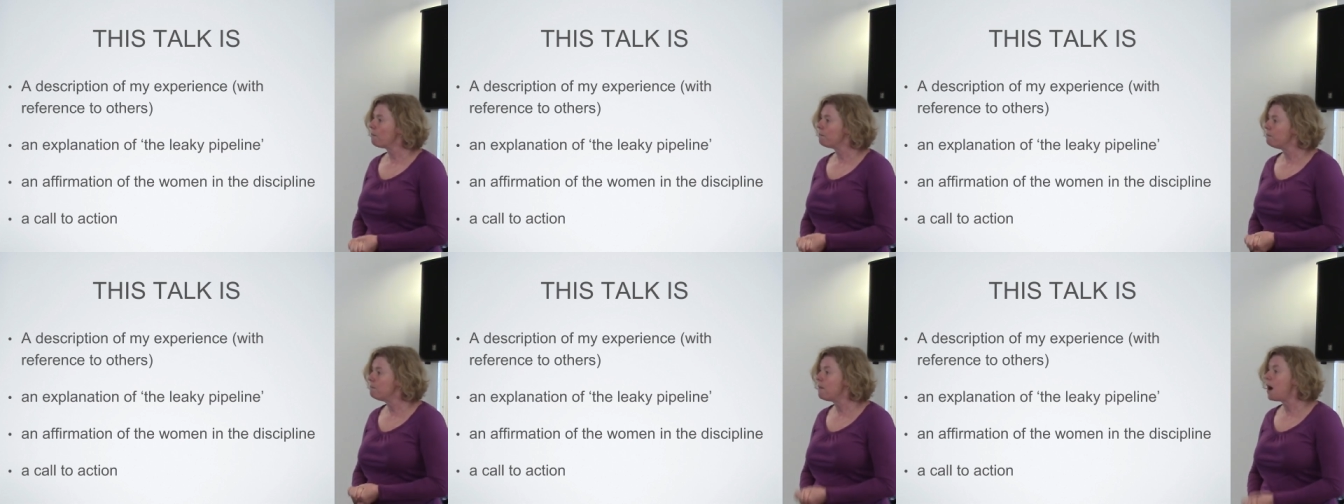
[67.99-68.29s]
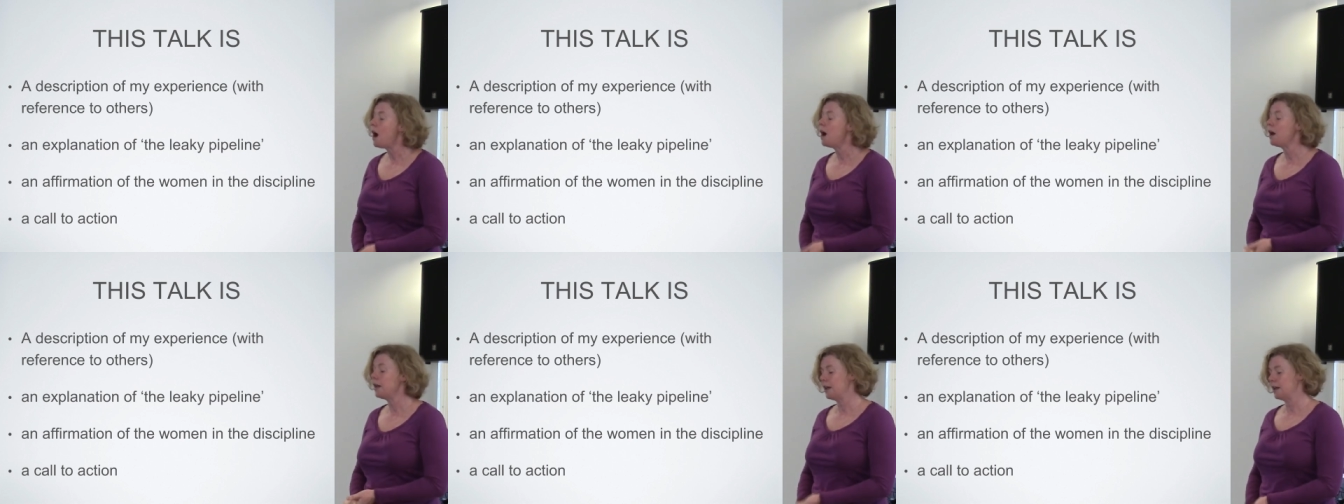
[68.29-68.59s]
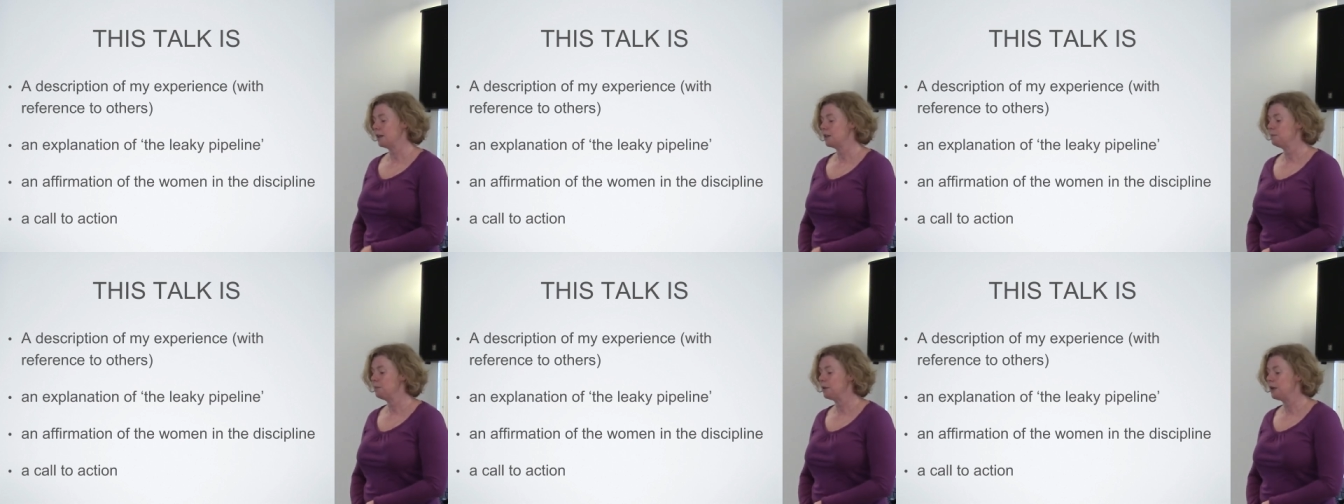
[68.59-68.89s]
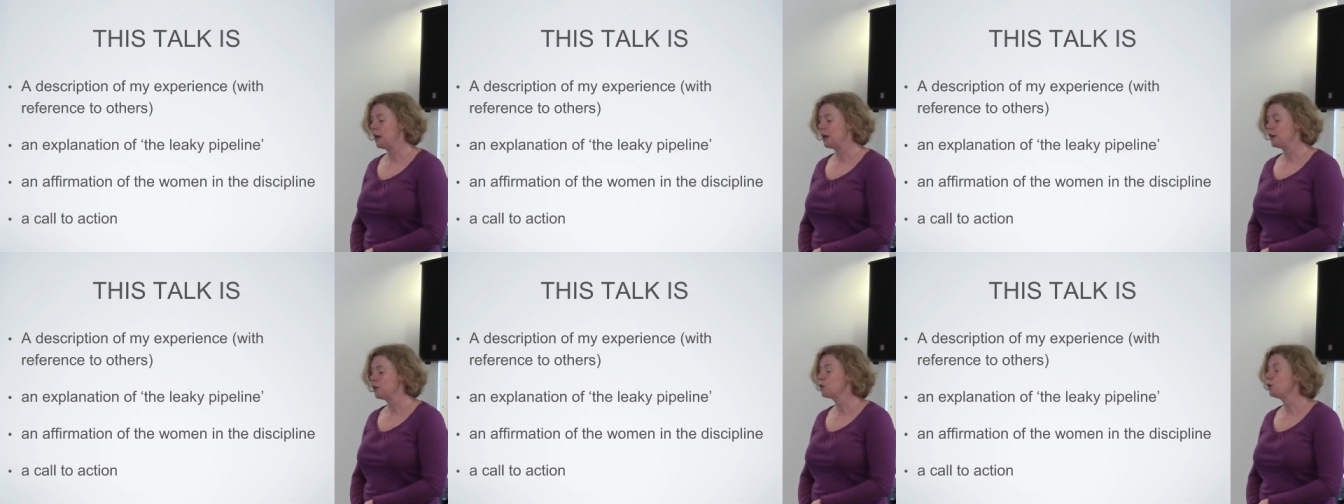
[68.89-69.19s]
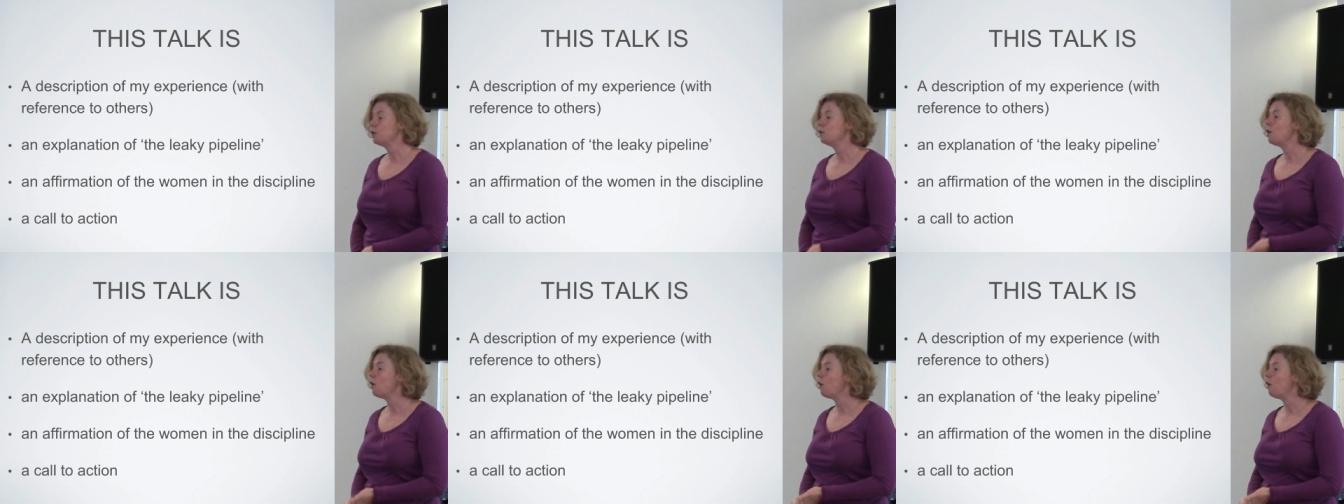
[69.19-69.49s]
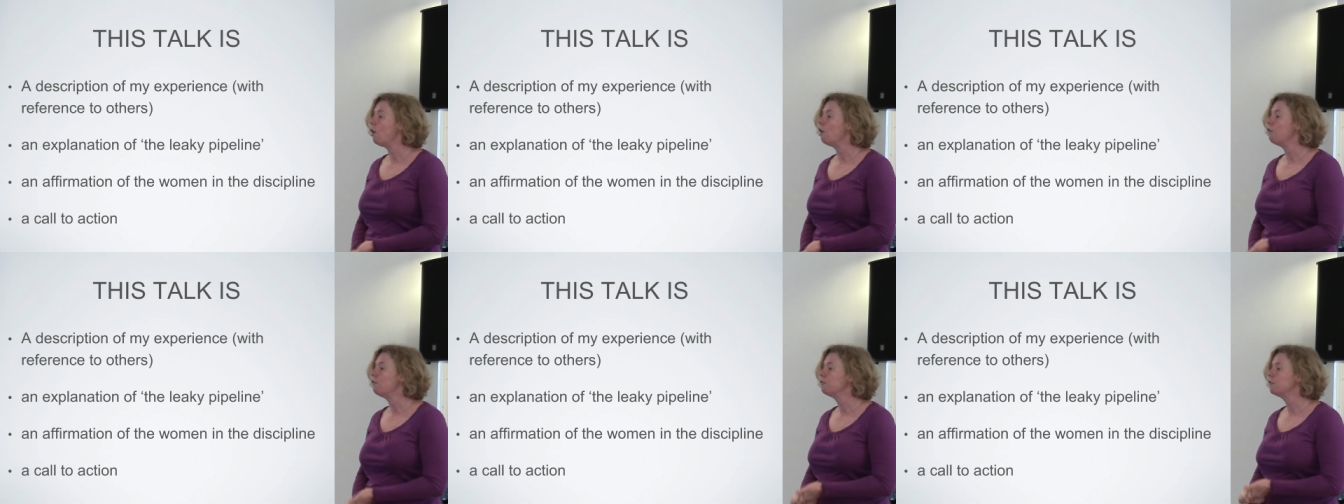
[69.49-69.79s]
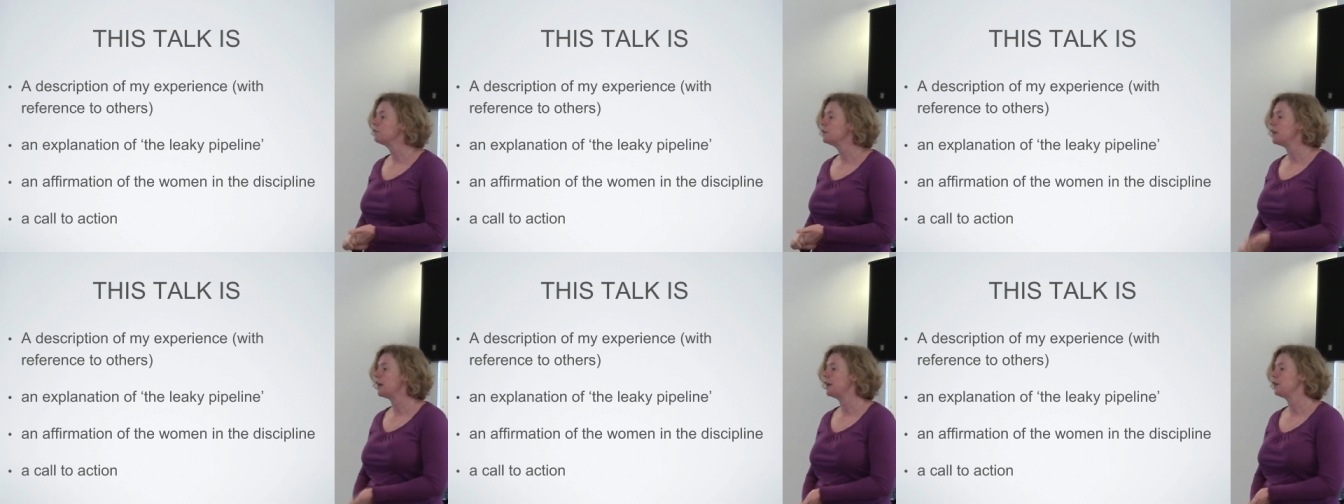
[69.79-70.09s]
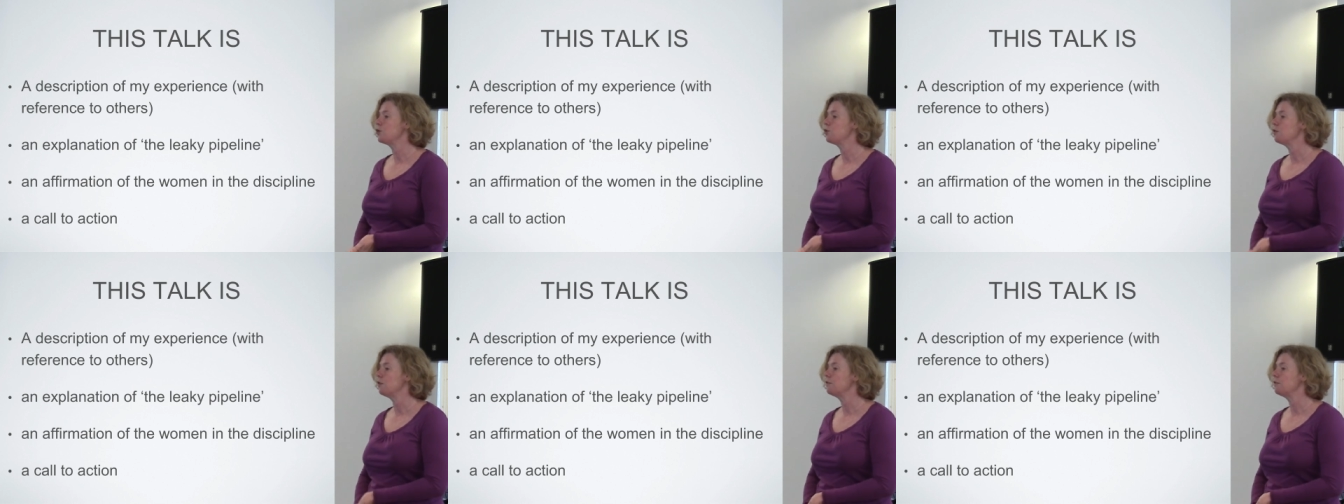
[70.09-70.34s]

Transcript: my explanation of the nature